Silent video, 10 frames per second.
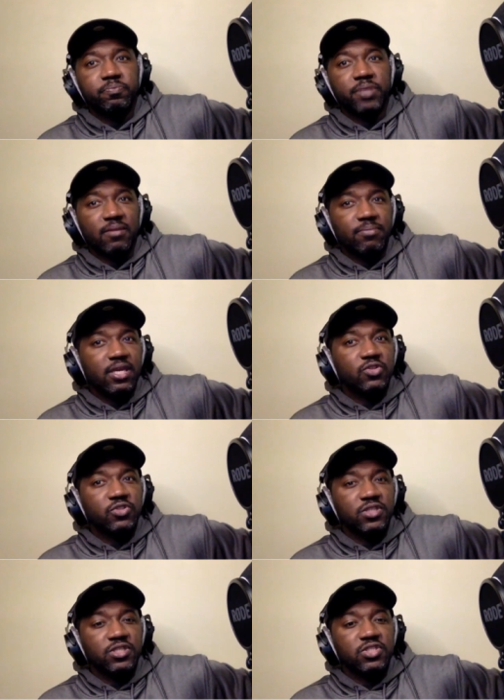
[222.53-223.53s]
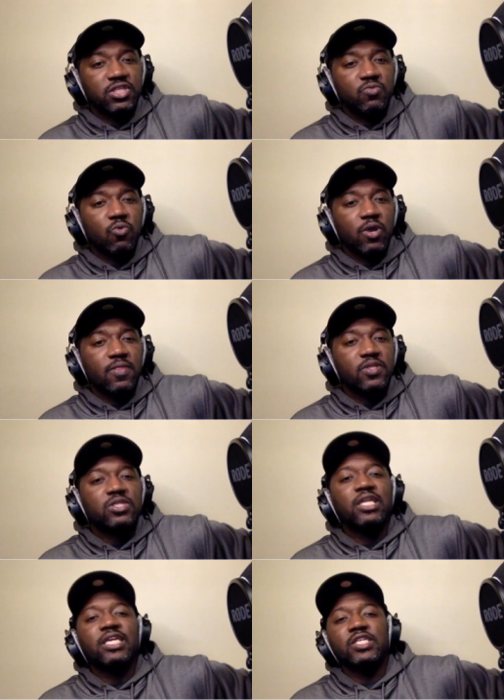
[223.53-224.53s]
but it'd be interesting to see where
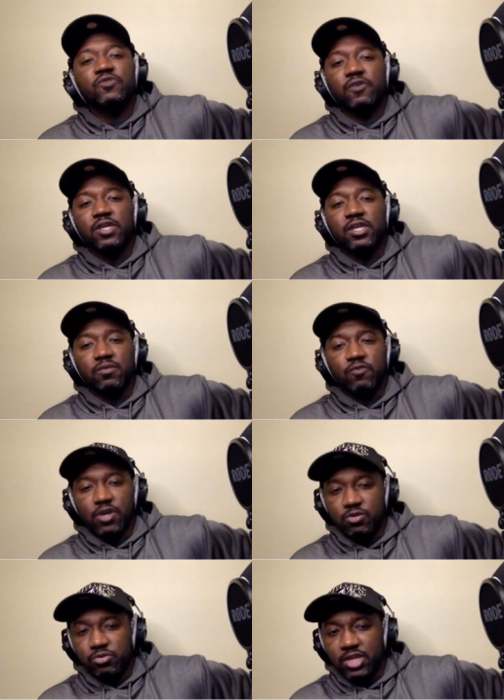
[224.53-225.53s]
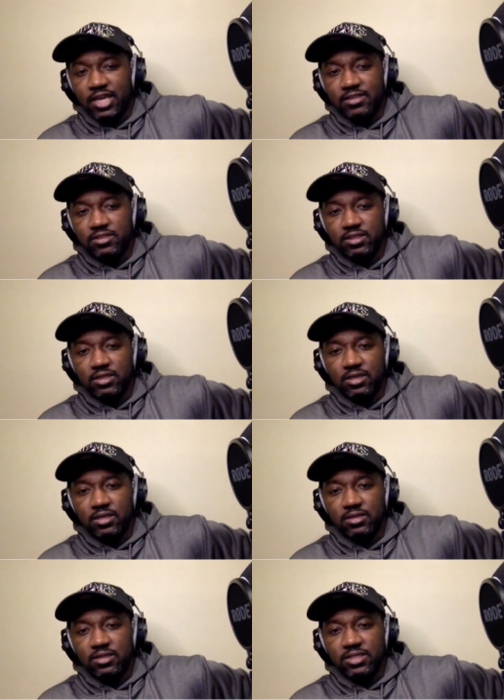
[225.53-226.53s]
this leads for him for Coach Dancy.
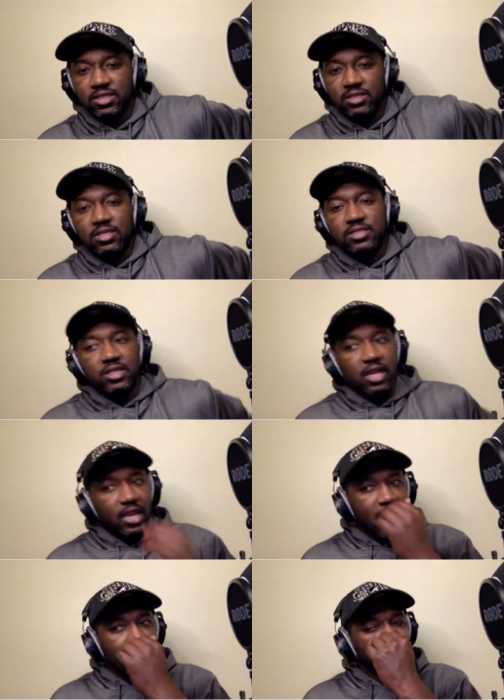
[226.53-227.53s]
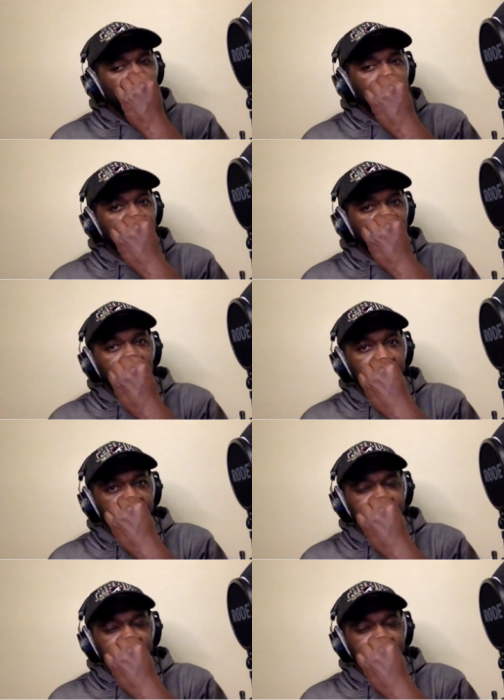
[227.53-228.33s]
Does it does it allow him to